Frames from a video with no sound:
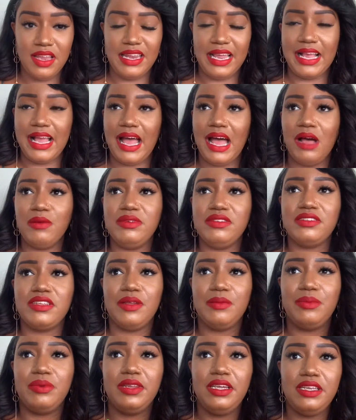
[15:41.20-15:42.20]
like I was
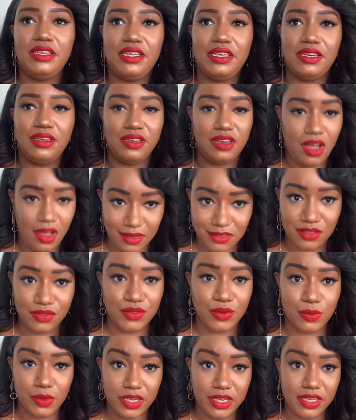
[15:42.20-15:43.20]
completely lost
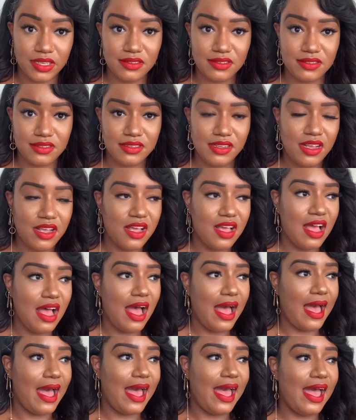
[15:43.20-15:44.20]
for words.
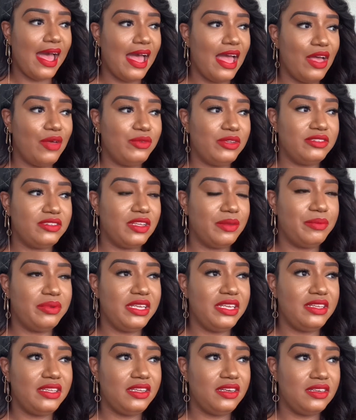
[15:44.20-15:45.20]
I was
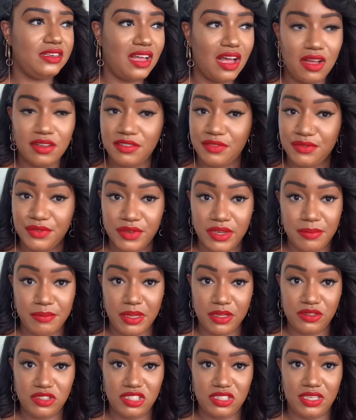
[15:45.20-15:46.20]
completely lost for
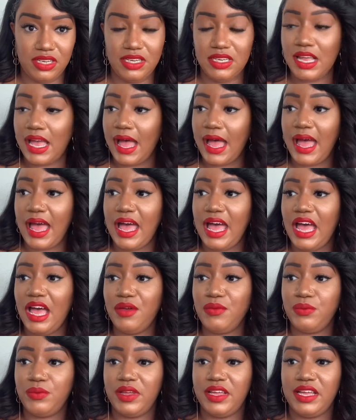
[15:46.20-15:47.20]
emotion.
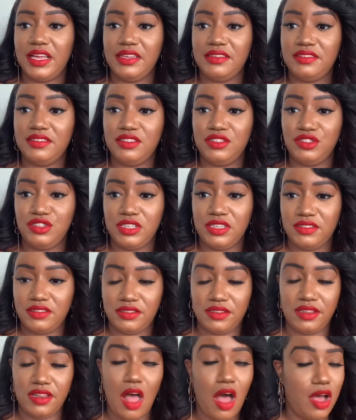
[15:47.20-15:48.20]
I was
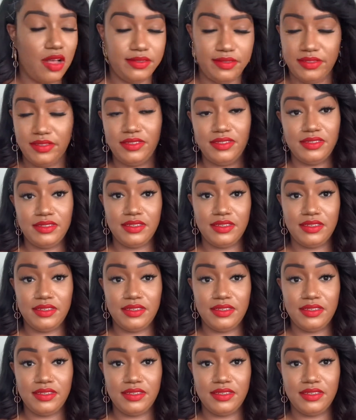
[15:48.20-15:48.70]
just lost,